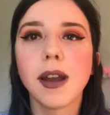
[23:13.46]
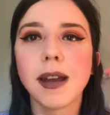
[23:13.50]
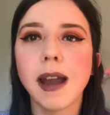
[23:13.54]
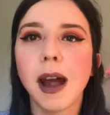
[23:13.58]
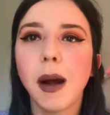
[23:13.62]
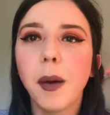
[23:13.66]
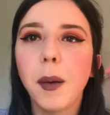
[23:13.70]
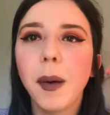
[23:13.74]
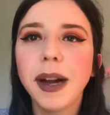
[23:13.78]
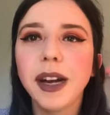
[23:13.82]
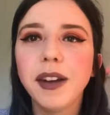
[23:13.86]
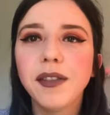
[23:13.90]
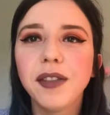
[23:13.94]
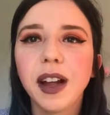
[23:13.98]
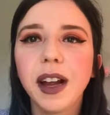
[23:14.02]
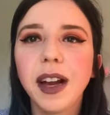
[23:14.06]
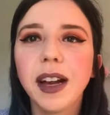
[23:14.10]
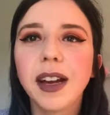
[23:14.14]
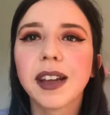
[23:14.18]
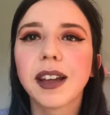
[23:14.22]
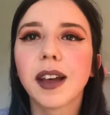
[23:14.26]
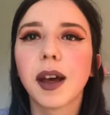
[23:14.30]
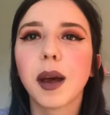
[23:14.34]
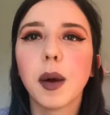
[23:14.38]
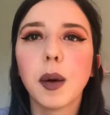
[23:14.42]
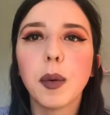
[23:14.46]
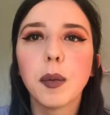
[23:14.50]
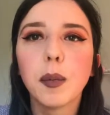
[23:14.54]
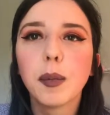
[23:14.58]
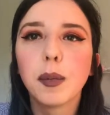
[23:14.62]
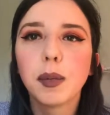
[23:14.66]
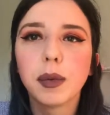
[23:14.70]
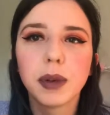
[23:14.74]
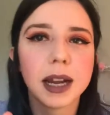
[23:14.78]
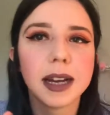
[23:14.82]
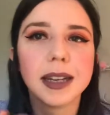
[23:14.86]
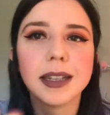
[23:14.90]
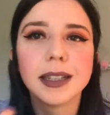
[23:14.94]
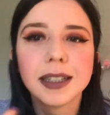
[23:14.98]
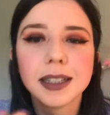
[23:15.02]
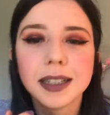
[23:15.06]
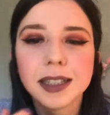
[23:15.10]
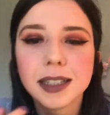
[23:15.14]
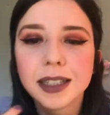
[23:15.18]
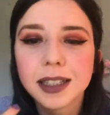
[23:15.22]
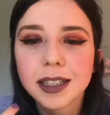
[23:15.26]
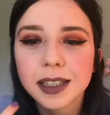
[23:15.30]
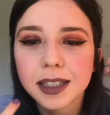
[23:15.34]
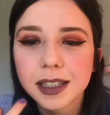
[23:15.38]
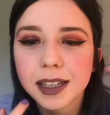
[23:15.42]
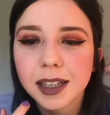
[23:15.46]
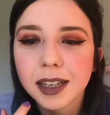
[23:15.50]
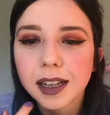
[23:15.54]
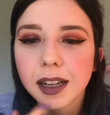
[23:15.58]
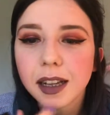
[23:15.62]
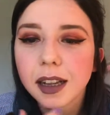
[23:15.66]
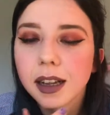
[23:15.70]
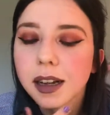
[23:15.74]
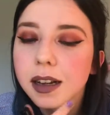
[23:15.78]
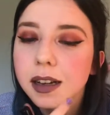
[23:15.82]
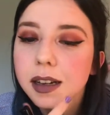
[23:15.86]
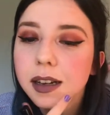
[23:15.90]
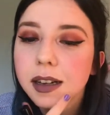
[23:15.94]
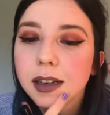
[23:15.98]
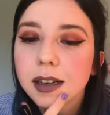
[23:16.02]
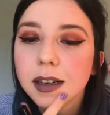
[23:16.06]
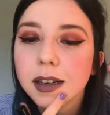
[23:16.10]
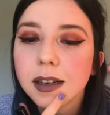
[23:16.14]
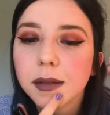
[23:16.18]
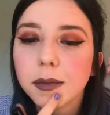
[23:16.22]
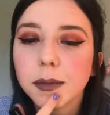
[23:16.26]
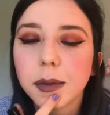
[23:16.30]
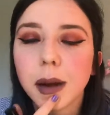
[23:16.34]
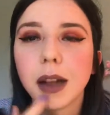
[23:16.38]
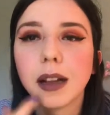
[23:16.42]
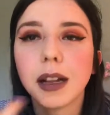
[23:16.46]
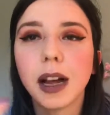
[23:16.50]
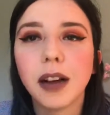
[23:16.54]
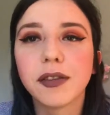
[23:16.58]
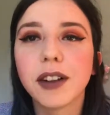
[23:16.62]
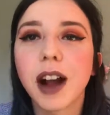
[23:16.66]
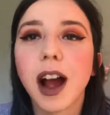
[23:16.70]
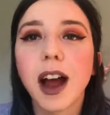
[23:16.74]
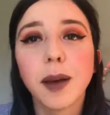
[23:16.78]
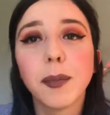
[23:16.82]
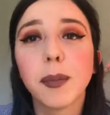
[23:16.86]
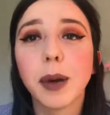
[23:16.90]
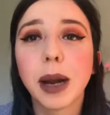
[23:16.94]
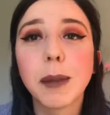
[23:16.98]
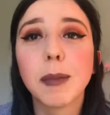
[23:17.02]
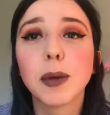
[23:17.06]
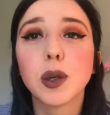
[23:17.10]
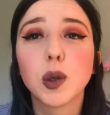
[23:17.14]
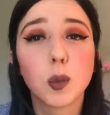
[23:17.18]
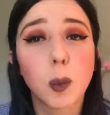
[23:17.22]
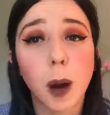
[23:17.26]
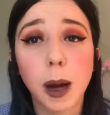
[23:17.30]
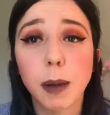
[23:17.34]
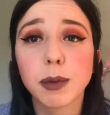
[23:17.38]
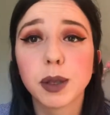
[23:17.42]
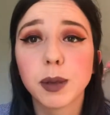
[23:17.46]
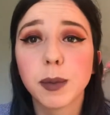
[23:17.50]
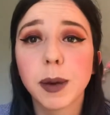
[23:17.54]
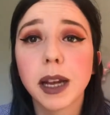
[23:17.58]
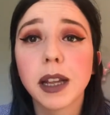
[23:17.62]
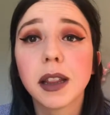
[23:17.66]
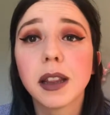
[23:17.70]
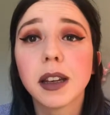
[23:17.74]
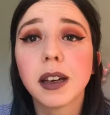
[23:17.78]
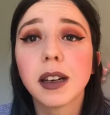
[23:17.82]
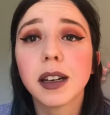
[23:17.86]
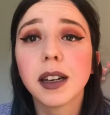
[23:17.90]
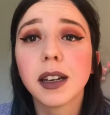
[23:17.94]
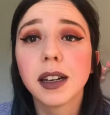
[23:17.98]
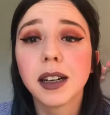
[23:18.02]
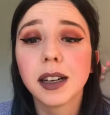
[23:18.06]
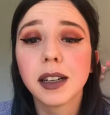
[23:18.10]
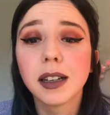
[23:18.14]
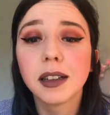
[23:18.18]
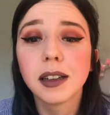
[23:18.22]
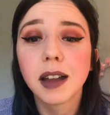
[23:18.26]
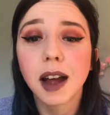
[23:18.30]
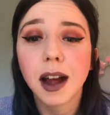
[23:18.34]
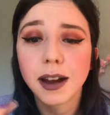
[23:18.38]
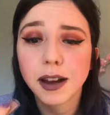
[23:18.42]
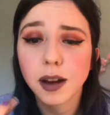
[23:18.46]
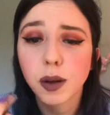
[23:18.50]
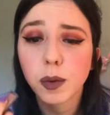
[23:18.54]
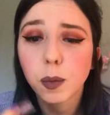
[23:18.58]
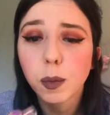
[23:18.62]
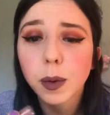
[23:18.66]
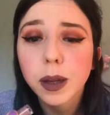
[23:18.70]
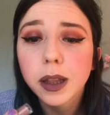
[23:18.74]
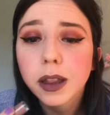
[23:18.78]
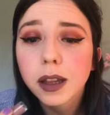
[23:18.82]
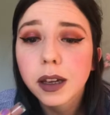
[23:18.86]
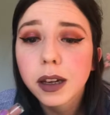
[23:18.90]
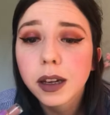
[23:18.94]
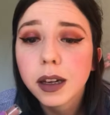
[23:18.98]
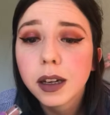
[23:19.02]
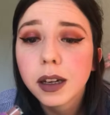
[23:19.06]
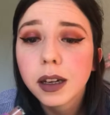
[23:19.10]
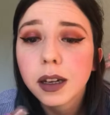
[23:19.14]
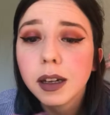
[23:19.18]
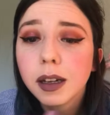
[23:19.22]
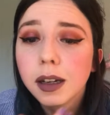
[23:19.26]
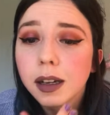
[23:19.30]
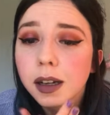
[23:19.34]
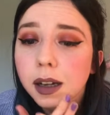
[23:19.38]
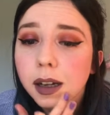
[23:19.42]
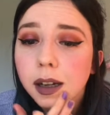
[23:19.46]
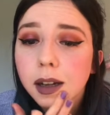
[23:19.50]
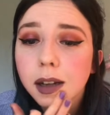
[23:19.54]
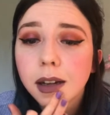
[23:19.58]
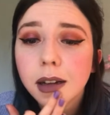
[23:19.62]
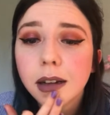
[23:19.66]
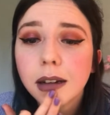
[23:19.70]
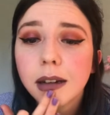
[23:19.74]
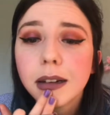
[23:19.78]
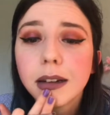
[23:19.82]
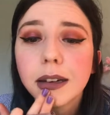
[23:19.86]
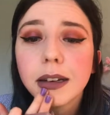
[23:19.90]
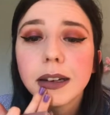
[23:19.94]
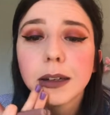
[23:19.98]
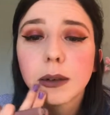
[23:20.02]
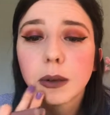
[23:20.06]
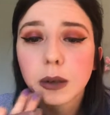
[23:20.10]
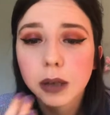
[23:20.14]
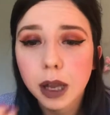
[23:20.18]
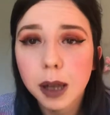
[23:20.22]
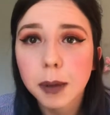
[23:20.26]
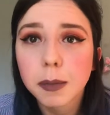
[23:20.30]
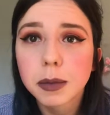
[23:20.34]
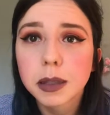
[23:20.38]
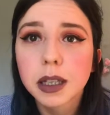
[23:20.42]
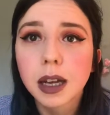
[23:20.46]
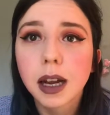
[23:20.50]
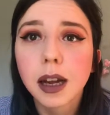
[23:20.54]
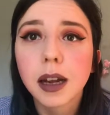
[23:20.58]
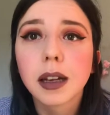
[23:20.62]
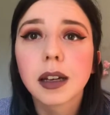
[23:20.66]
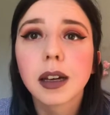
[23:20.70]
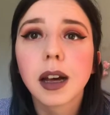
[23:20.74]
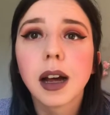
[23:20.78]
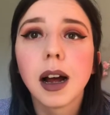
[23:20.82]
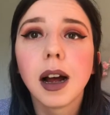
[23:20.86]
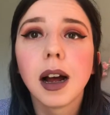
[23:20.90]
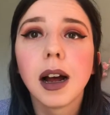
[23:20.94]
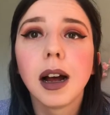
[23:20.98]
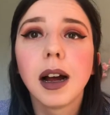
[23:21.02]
now I have like blended, well, I've kind of pretty much wiped away the liner with the liquid lipstick.